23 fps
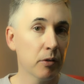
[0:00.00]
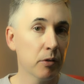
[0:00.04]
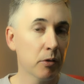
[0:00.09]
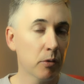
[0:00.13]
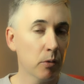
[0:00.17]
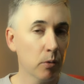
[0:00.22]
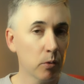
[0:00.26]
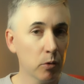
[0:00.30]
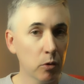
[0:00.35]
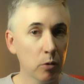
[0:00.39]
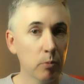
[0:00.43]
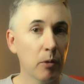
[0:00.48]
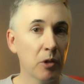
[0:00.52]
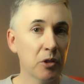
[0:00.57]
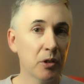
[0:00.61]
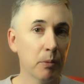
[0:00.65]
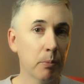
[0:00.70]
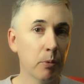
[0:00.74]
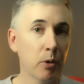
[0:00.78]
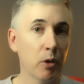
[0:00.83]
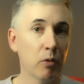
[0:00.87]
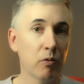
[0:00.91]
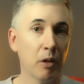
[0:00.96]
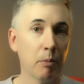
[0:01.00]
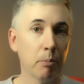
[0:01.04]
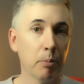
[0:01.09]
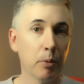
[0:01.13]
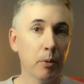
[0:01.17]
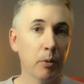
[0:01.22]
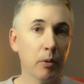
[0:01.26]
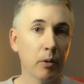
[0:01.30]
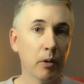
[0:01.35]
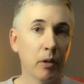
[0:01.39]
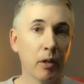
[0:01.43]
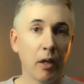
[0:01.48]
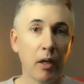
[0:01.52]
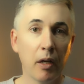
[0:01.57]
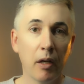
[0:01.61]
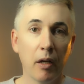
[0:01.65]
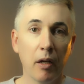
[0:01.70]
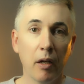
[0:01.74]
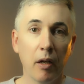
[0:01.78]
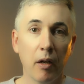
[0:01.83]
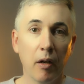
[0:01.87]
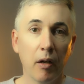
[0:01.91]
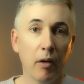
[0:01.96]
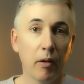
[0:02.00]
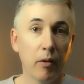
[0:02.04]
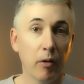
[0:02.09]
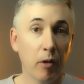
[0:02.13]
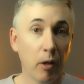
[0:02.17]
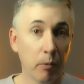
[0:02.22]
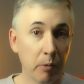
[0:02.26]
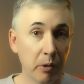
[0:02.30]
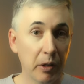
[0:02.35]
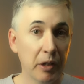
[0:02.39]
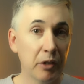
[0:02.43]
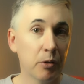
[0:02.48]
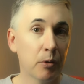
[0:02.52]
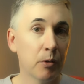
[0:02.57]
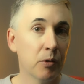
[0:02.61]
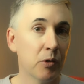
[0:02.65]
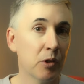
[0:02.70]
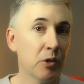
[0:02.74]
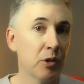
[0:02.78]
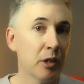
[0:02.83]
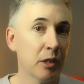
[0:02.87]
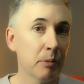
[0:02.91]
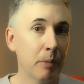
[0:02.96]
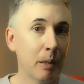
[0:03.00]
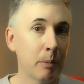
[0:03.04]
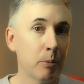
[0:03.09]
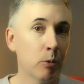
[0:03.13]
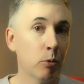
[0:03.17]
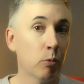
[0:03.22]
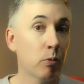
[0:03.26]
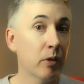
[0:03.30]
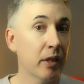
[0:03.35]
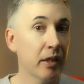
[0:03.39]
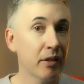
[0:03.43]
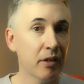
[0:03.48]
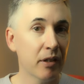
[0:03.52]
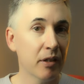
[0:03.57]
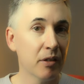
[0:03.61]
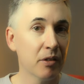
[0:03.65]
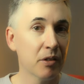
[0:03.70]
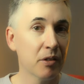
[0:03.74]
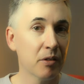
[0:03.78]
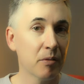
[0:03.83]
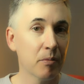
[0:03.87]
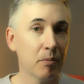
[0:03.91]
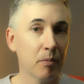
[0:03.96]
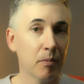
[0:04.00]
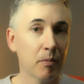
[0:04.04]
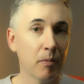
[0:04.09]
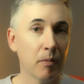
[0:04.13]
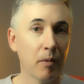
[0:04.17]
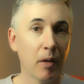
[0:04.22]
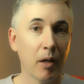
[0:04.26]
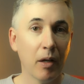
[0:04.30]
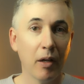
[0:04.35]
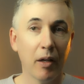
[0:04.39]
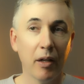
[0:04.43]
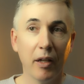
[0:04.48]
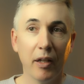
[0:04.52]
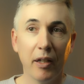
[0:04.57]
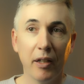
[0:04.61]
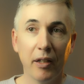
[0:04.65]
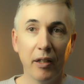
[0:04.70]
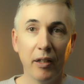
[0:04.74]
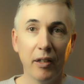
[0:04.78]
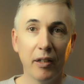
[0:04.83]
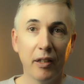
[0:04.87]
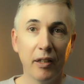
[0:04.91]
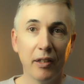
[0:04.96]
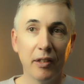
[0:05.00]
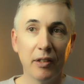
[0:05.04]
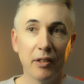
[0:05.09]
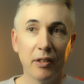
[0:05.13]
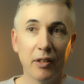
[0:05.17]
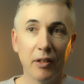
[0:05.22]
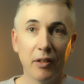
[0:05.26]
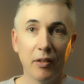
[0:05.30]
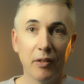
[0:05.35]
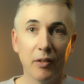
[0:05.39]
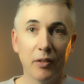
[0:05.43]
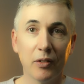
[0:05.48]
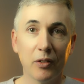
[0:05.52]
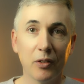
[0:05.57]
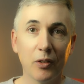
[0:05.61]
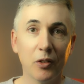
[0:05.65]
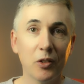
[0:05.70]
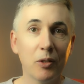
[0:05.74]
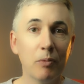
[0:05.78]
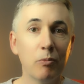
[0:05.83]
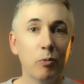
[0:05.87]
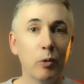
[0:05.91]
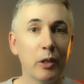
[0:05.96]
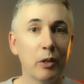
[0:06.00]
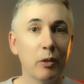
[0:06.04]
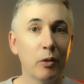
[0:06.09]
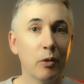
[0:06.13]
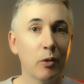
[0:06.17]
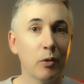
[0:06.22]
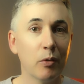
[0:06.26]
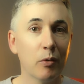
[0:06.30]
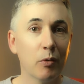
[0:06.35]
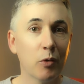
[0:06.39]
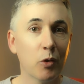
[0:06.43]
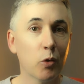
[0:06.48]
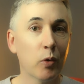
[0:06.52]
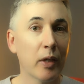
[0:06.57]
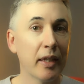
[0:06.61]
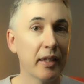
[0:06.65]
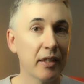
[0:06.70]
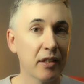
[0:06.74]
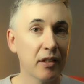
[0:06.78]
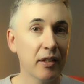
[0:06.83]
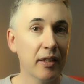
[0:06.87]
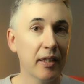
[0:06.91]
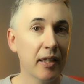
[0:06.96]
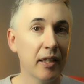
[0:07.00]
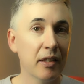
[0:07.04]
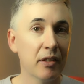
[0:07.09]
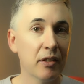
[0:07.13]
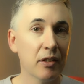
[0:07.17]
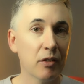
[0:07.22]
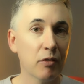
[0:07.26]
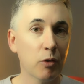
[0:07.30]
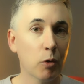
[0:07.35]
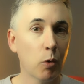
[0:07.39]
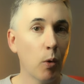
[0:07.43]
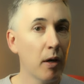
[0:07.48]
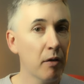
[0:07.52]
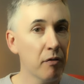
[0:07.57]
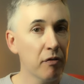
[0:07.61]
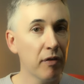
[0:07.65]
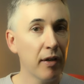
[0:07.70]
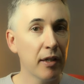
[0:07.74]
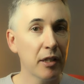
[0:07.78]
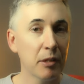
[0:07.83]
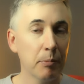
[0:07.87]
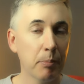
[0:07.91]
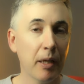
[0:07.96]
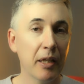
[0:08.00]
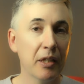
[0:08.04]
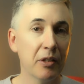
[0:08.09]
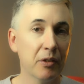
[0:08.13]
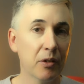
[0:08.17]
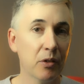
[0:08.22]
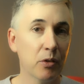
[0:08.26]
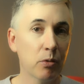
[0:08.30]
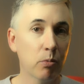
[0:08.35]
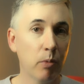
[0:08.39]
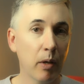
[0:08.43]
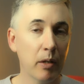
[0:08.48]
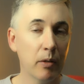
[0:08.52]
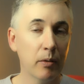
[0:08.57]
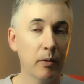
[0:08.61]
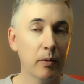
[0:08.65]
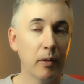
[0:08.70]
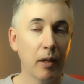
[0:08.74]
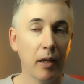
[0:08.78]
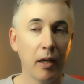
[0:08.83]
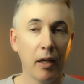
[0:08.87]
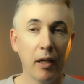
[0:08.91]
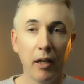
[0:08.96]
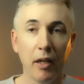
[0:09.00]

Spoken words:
It's almost a perfect book. I really do suggest people read this. It's got some really great scenes. It's quite fast-paced as well.